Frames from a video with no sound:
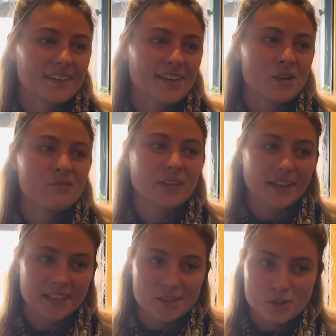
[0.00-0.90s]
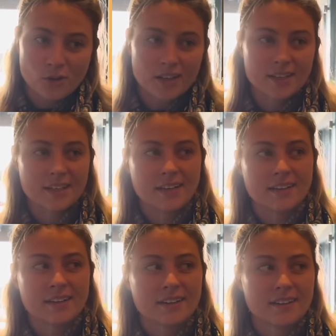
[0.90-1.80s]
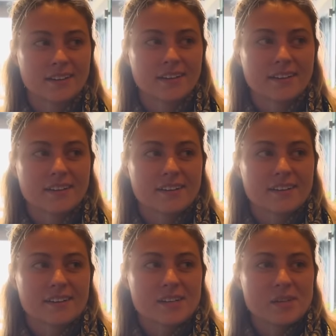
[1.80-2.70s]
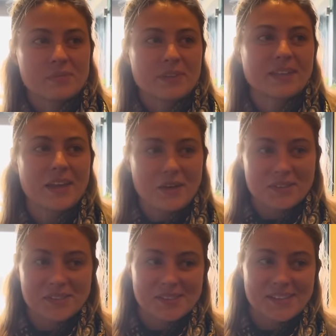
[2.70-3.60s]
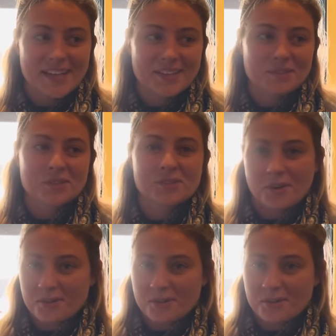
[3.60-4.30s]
And I feel like it started here. But then they also said it will start